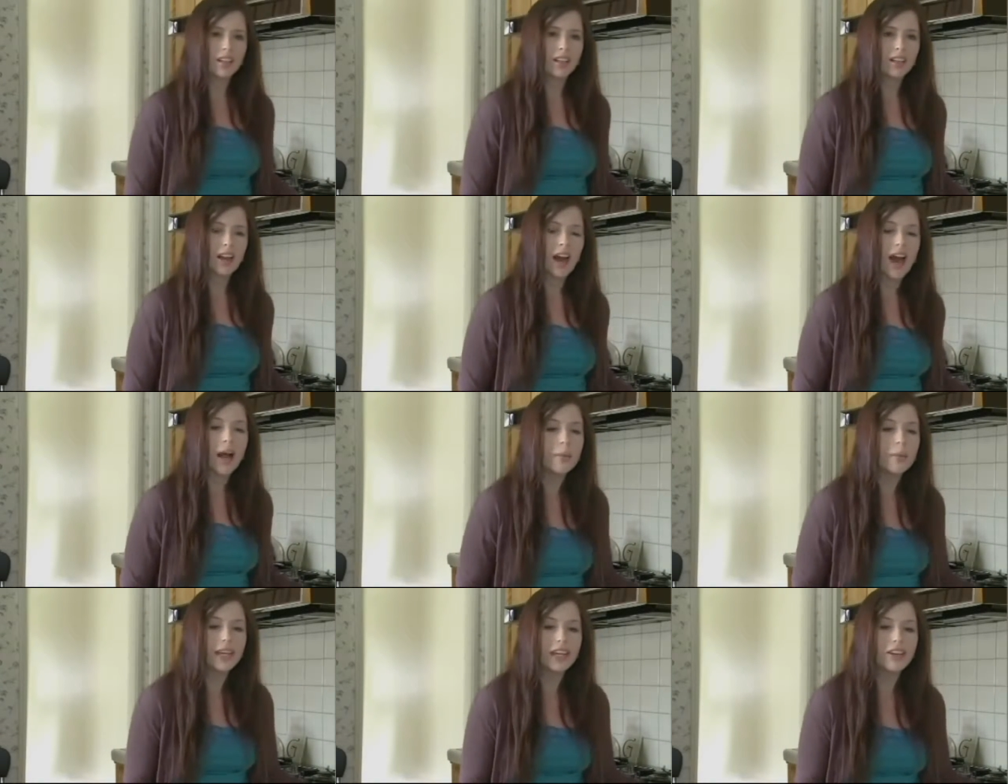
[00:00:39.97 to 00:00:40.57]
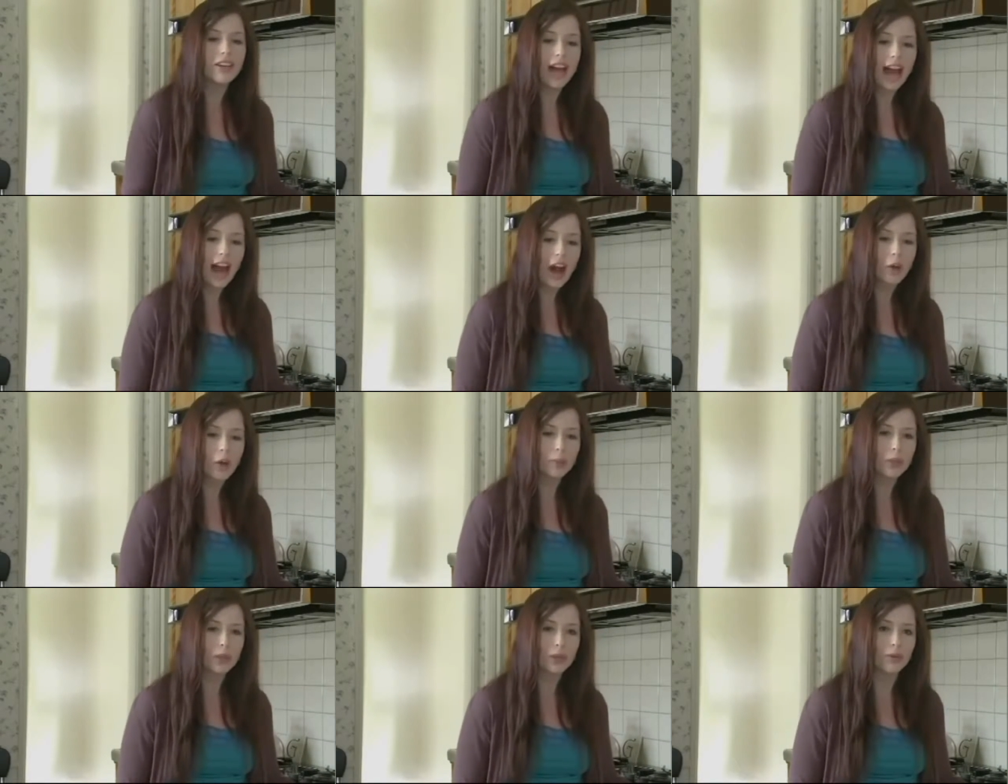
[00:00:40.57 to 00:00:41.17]
I'm here to help
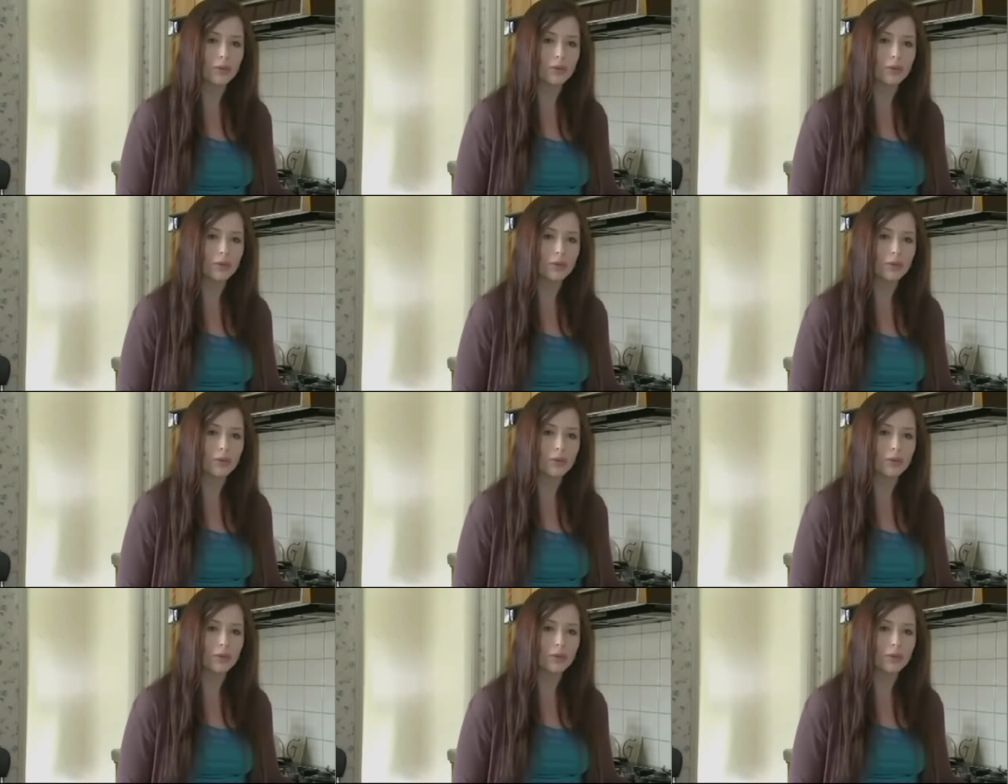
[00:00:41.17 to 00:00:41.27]
you.